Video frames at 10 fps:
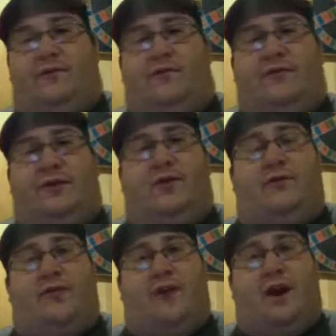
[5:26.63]

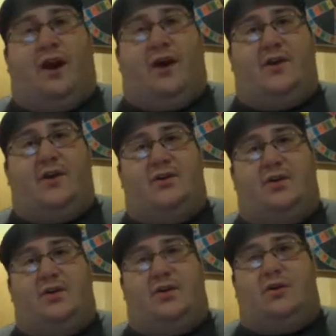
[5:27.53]
feel for the characters,
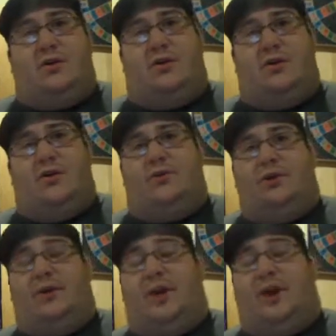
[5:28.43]
and you don't
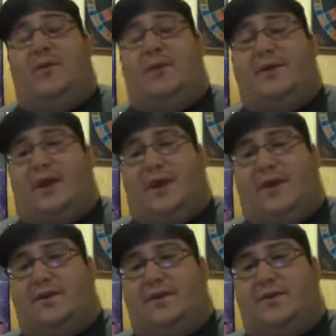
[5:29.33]
really care about the
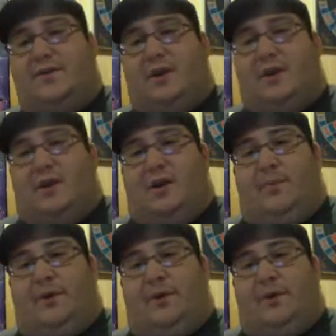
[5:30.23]
characters,
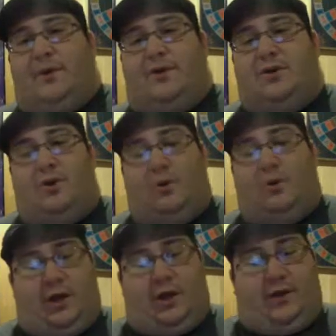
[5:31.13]
because you don't know,
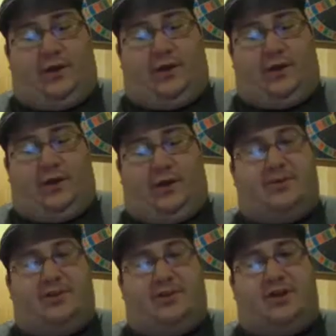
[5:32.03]
they didn't
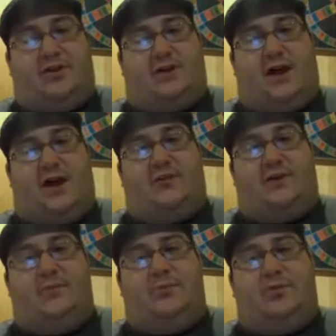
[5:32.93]
establish a time
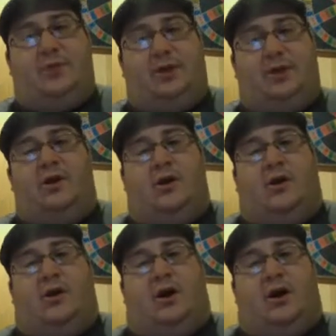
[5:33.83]
frame between
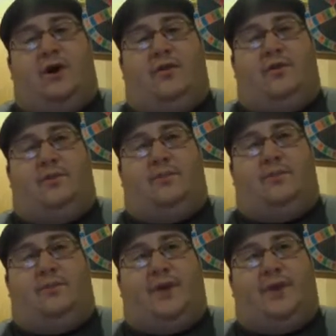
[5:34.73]
uh,
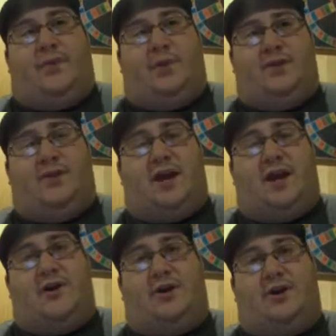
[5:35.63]
Damon Wayans'
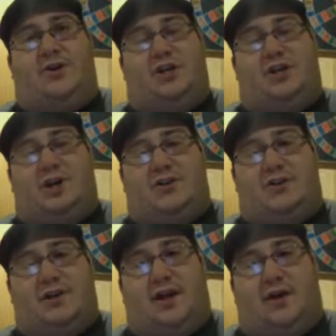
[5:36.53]
character and Jake
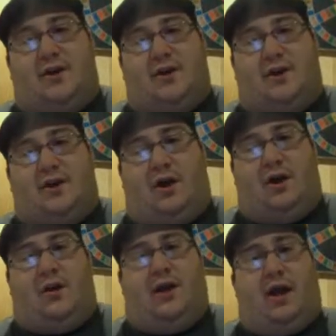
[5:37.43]
Johnson's character
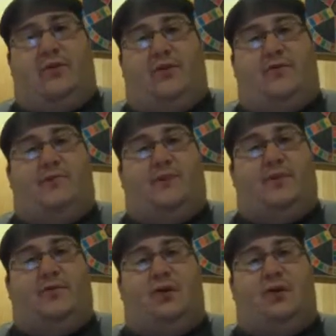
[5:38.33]
on how they've been